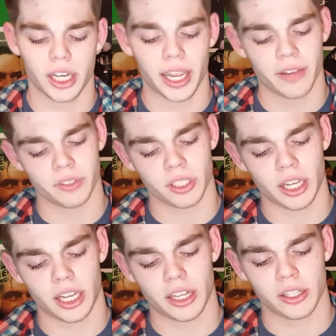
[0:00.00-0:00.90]
I haven't
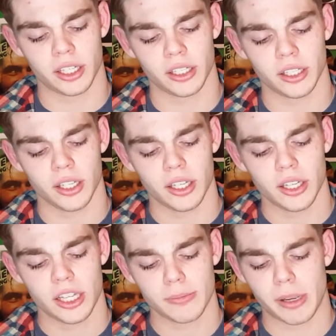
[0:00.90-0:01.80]

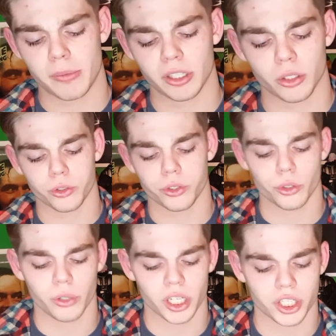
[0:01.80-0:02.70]
it might be a
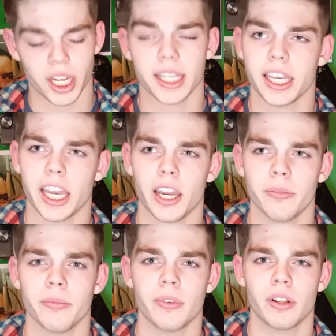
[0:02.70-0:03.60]
too shaky
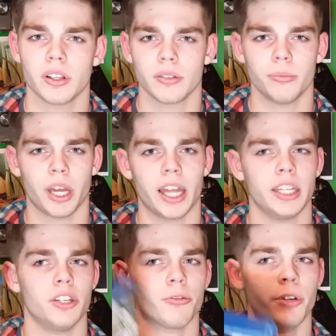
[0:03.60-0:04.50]
cam, but I
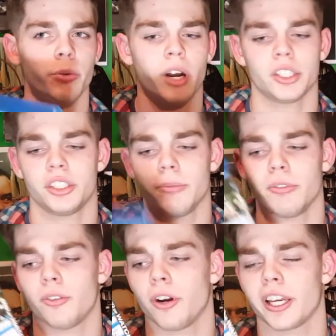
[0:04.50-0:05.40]
need to rewatch it
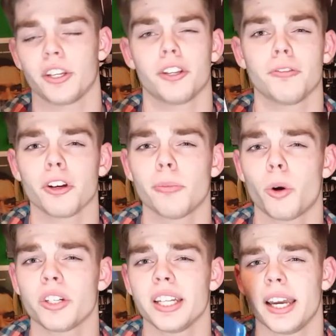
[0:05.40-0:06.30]
before I can confirm
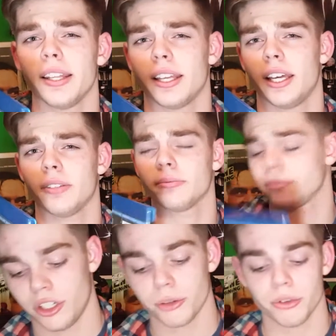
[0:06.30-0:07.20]
or deny that.
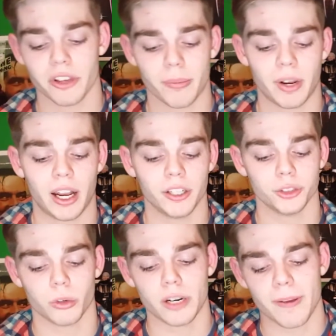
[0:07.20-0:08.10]
Another movie I bought
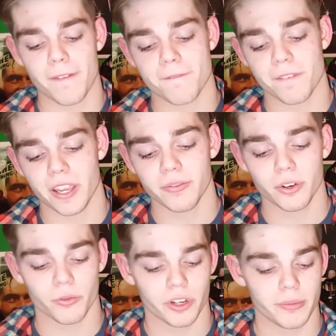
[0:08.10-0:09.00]
is one of my
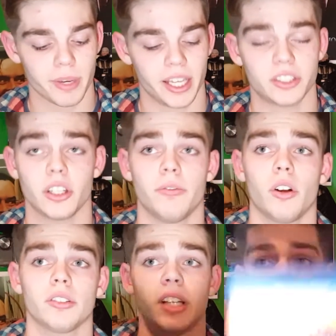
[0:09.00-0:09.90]
favorite remakes of
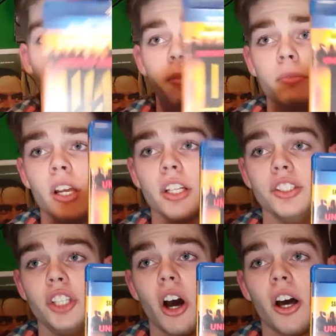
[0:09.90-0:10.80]
all time,
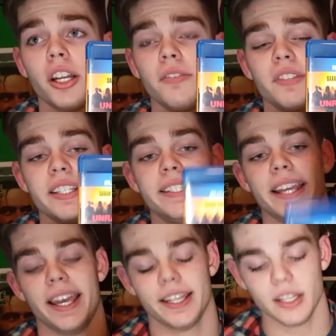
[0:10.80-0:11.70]
Dawn of the
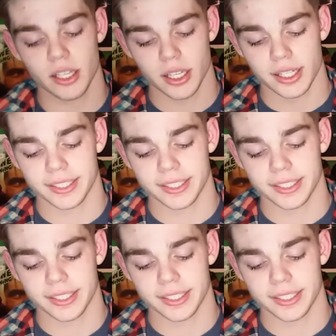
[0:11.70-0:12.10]
Dead.